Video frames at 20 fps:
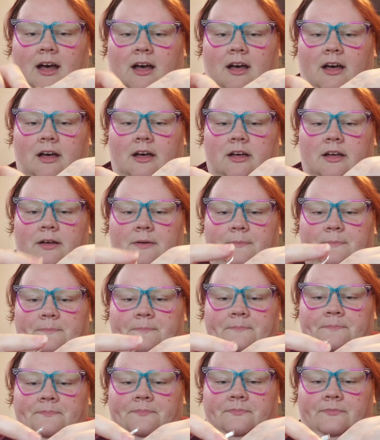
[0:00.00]

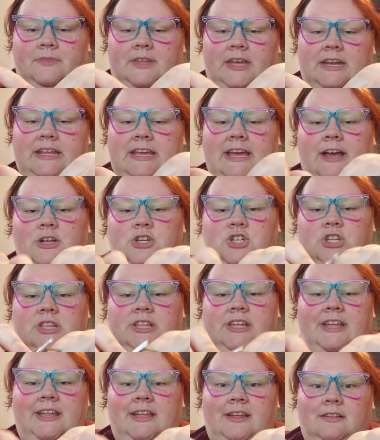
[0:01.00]
And he
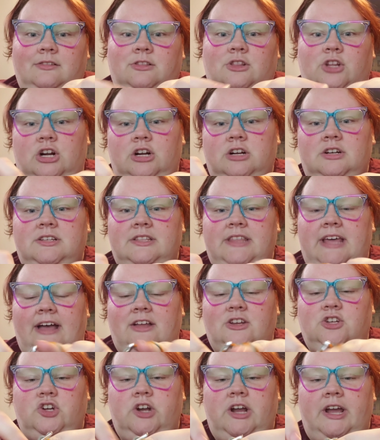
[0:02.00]
actually learned
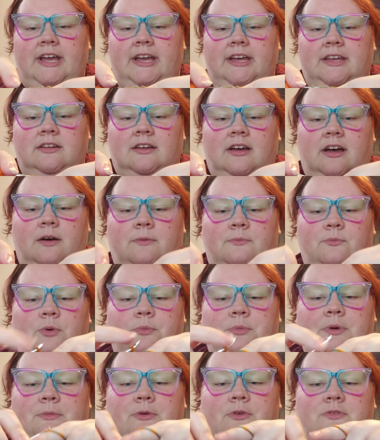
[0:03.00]
that trade
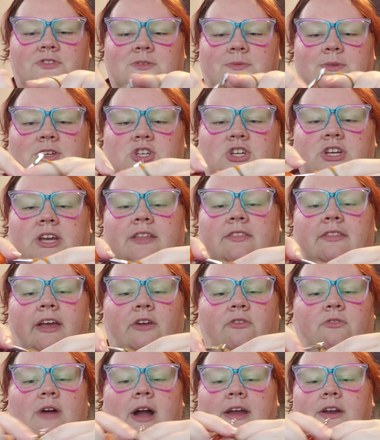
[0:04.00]
when we moved to Michigan.
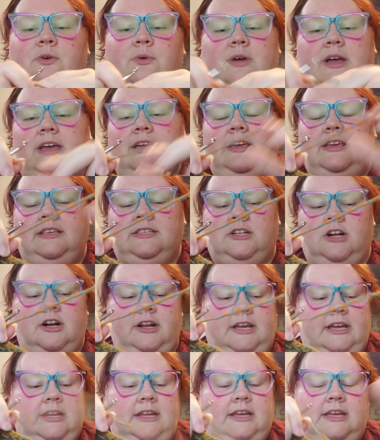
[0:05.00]
Like, right away he
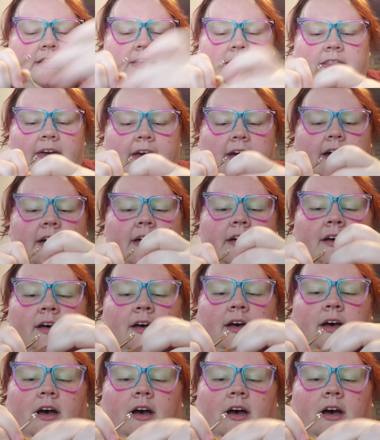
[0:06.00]
started getting into that.